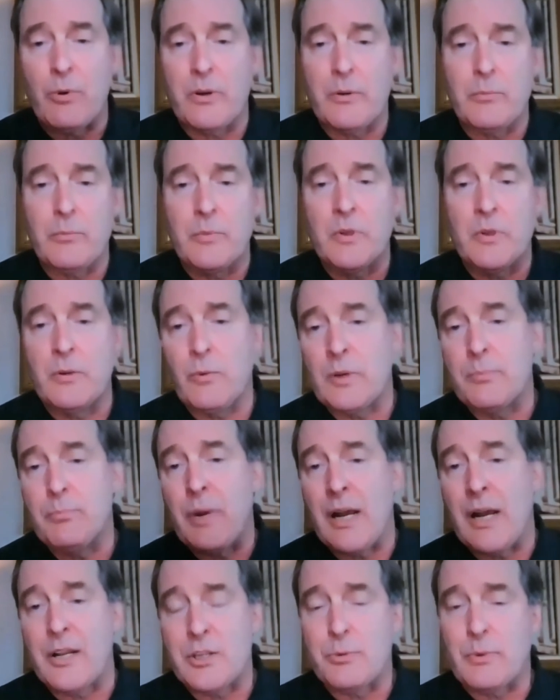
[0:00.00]
What, what
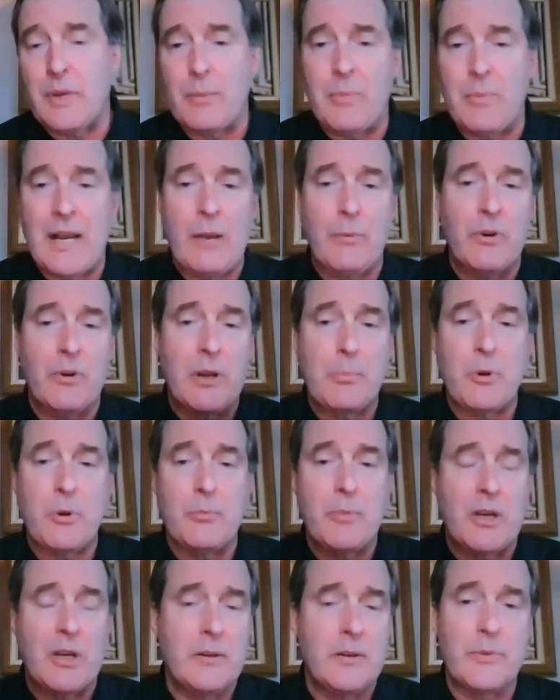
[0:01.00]
bonds do I buy? What do I
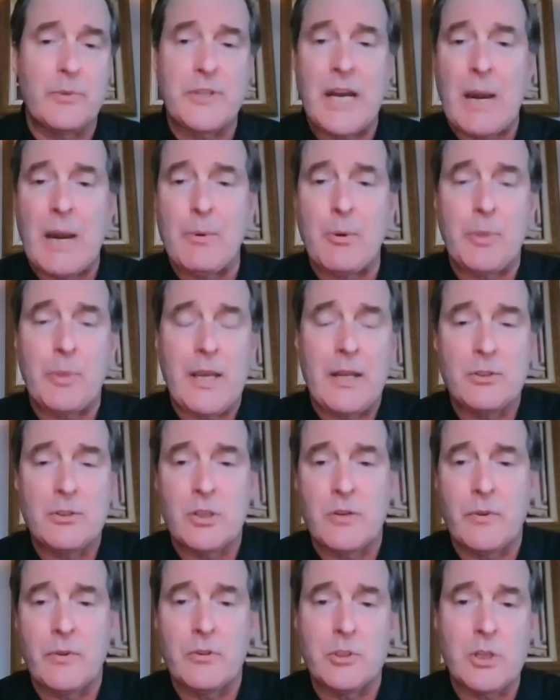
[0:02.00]
put my retirement plan and
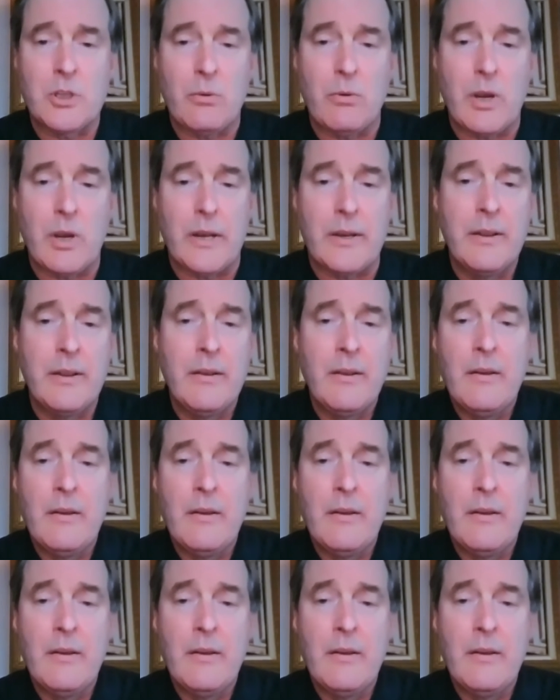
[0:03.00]
so forth and so on?